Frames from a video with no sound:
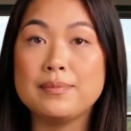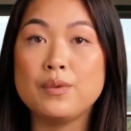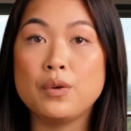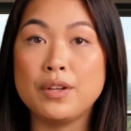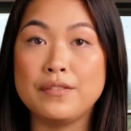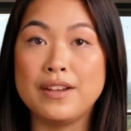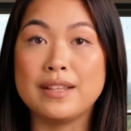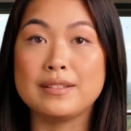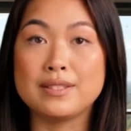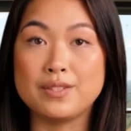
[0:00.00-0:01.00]

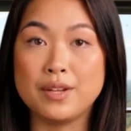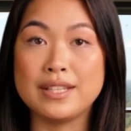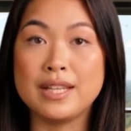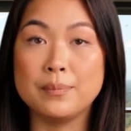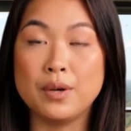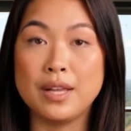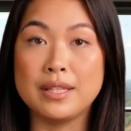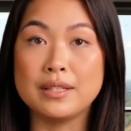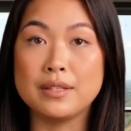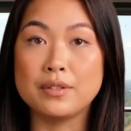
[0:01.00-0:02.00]
Moreover, strictly
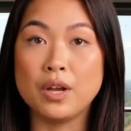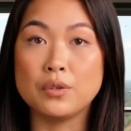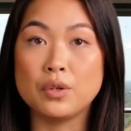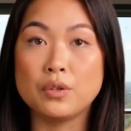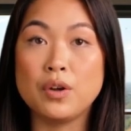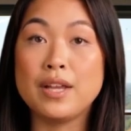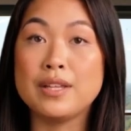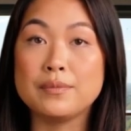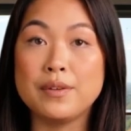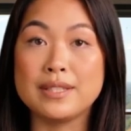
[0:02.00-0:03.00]
applying Know Your
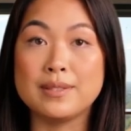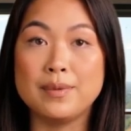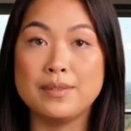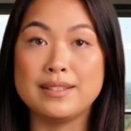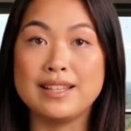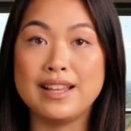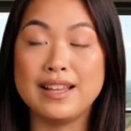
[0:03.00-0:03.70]
Client principles